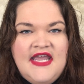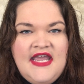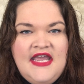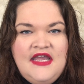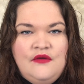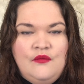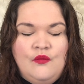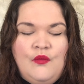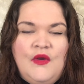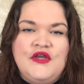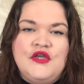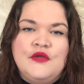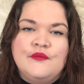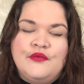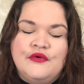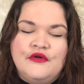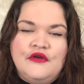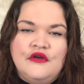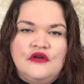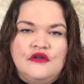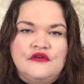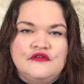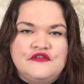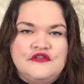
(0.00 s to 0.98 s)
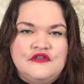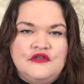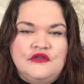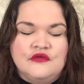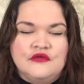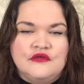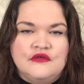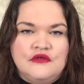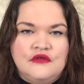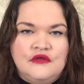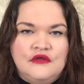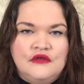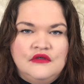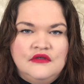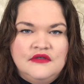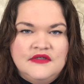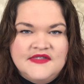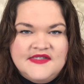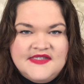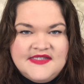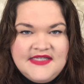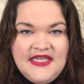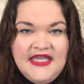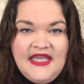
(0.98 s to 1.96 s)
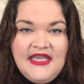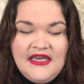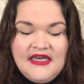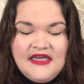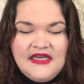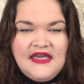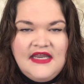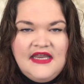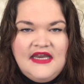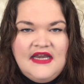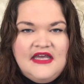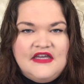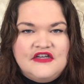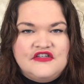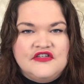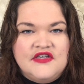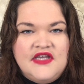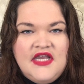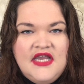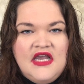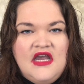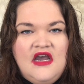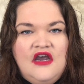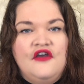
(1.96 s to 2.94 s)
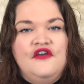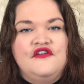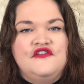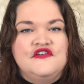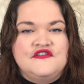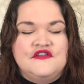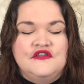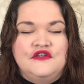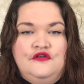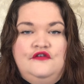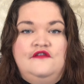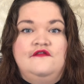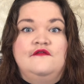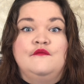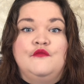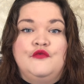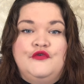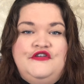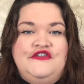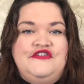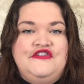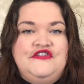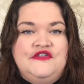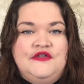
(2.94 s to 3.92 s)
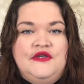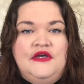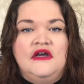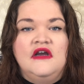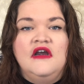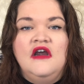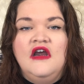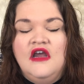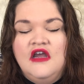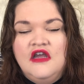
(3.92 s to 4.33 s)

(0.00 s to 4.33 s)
and when you put it onto your skin, it actually encourages a lot of moisture.